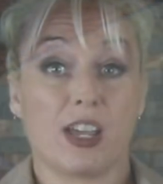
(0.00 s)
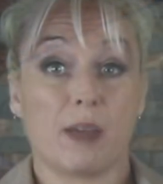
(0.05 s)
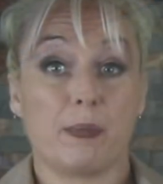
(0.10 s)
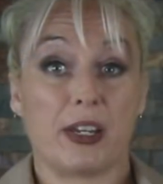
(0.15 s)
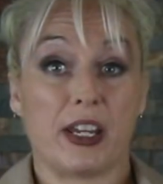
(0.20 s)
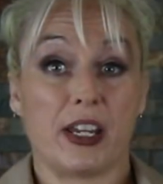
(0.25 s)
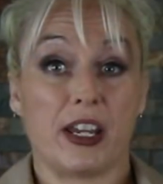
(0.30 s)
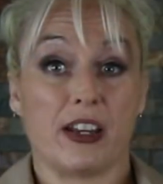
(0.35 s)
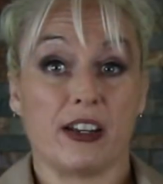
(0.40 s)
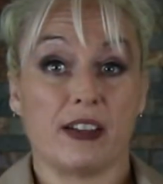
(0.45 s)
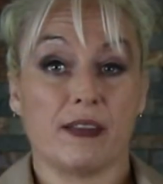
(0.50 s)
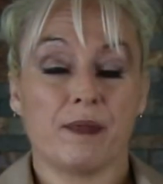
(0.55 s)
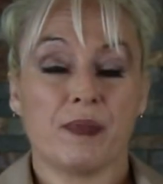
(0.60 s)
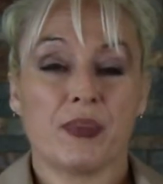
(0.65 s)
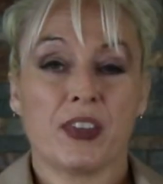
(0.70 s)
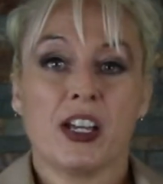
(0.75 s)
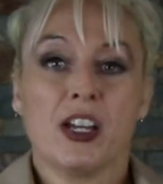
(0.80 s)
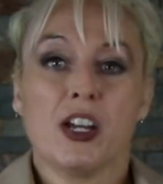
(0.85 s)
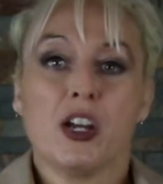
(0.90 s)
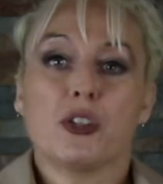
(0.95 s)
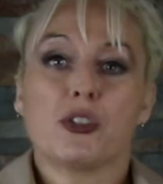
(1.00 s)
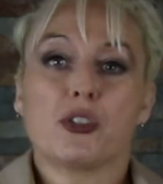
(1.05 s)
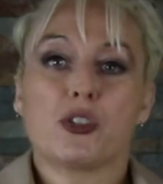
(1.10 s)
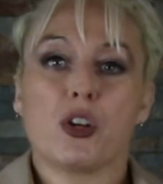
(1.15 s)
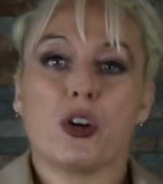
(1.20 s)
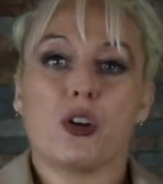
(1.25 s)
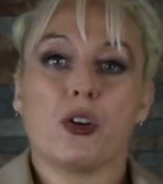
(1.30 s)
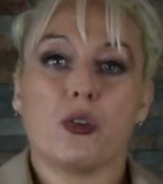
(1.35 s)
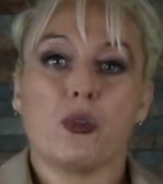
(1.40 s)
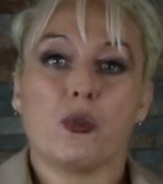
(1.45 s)
up again.
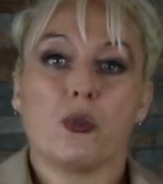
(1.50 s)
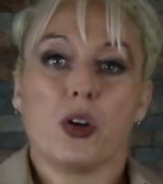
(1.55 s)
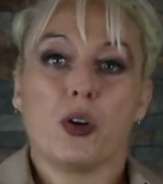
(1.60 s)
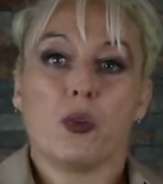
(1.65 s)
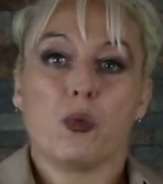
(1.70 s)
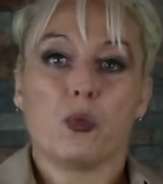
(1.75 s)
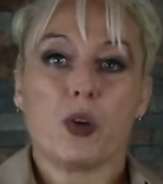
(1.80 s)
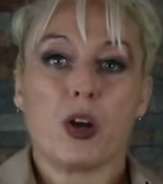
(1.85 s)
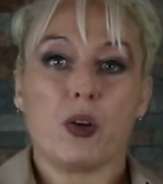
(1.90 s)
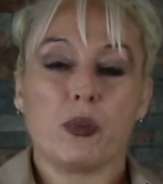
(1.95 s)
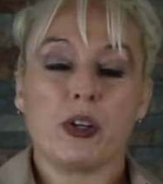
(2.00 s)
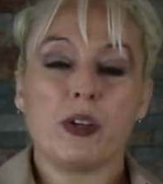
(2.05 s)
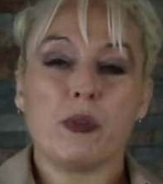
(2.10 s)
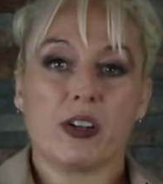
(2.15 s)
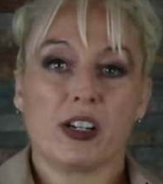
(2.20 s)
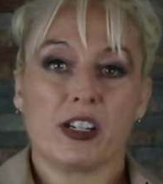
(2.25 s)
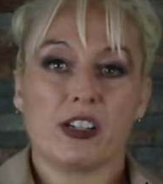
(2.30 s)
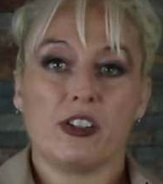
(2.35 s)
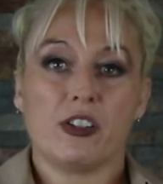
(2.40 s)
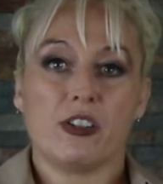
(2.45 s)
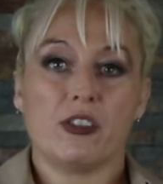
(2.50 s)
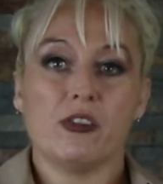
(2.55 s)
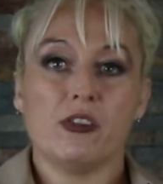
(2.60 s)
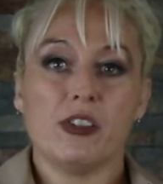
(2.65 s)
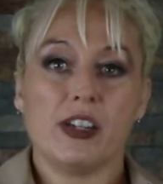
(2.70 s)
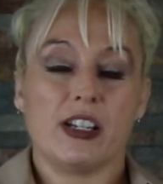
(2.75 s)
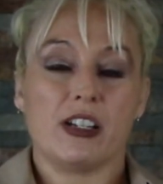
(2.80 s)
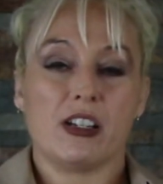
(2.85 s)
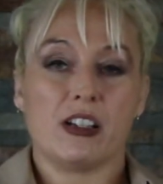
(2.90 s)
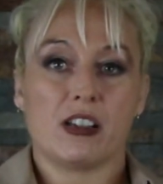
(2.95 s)
So what we want to do
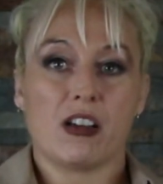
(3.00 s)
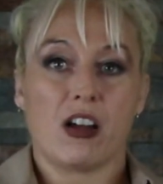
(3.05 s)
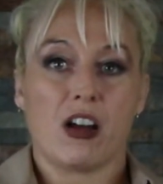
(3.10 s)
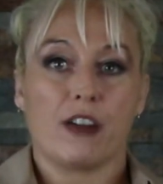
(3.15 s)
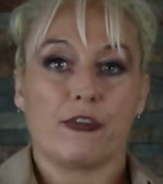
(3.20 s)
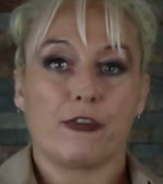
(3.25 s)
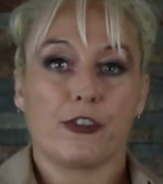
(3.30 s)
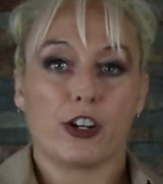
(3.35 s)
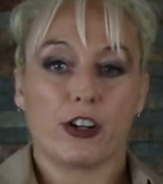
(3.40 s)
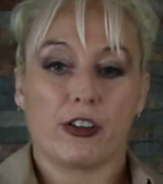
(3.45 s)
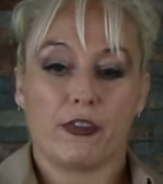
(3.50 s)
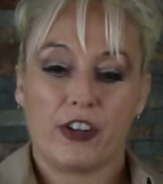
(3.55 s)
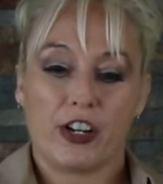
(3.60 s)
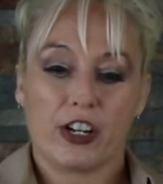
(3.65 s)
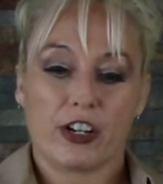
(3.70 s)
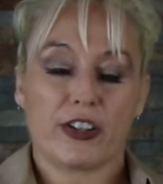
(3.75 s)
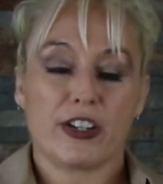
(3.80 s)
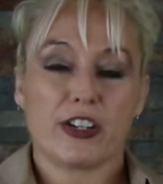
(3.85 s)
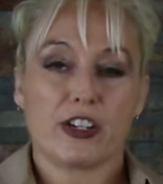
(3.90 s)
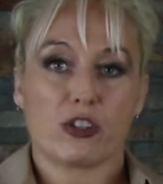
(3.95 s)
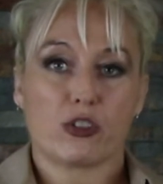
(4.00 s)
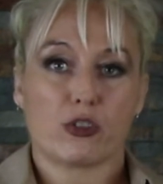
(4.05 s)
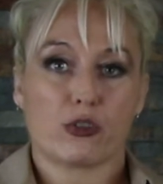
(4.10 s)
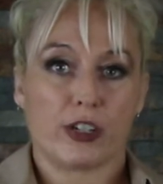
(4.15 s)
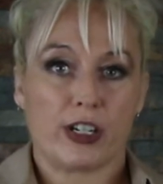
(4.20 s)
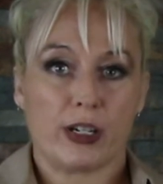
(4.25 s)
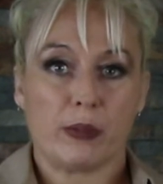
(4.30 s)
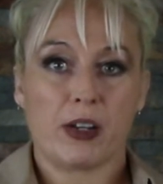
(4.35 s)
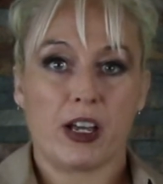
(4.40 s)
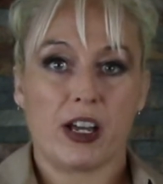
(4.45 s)
is offer a very
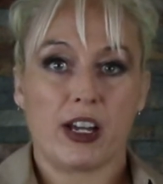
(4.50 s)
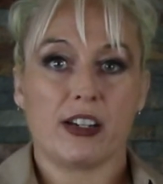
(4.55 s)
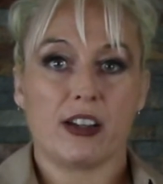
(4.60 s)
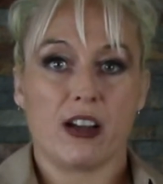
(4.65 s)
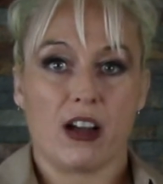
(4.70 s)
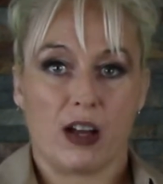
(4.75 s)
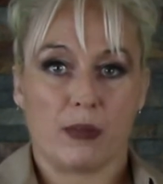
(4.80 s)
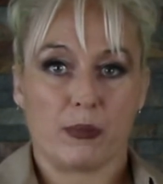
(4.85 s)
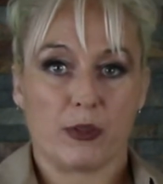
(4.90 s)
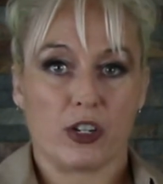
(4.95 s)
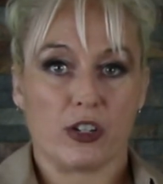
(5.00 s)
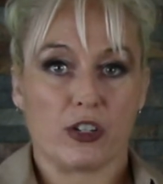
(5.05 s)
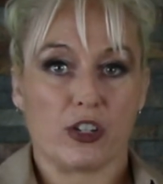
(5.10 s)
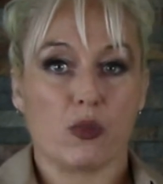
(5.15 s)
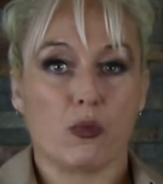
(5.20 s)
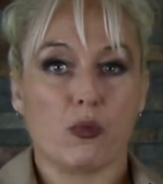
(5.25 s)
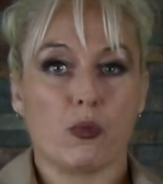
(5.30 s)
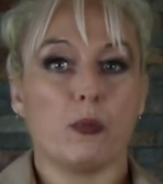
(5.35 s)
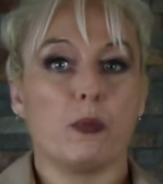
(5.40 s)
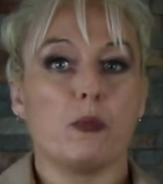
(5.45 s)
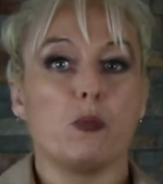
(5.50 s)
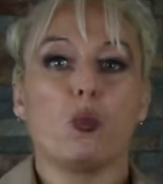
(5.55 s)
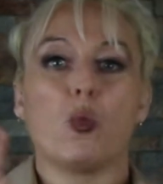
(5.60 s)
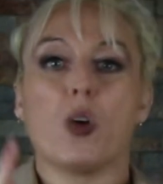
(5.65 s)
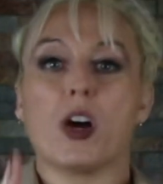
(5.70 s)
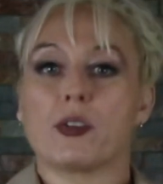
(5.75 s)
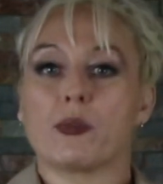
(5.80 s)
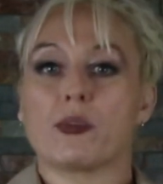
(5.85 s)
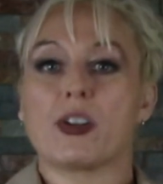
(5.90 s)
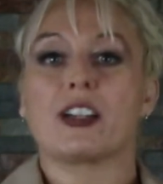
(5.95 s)
streamlined option. So
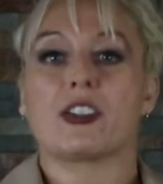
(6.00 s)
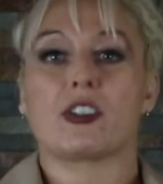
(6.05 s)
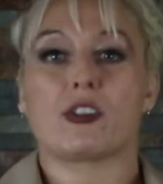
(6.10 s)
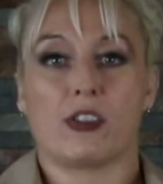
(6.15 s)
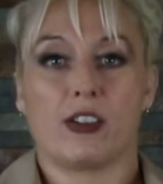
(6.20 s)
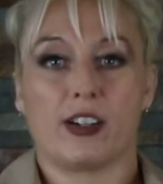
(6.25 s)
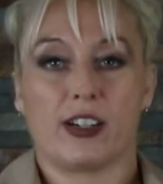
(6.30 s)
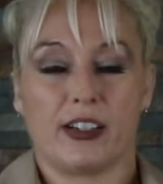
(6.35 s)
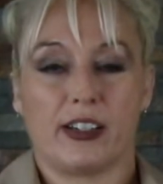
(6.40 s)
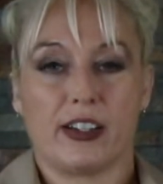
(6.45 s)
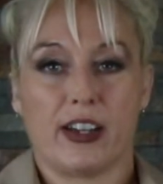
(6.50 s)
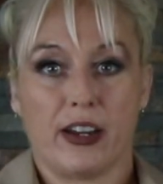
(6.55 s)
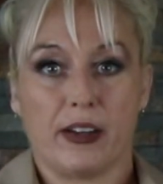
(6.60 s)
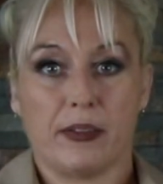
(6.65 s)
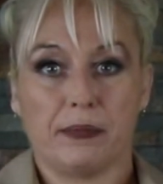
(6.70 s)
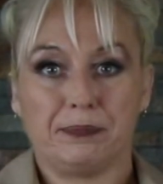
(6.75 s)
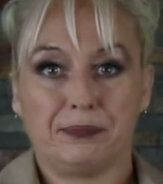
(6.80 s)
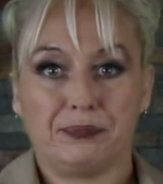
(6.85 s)
one restaurant a day.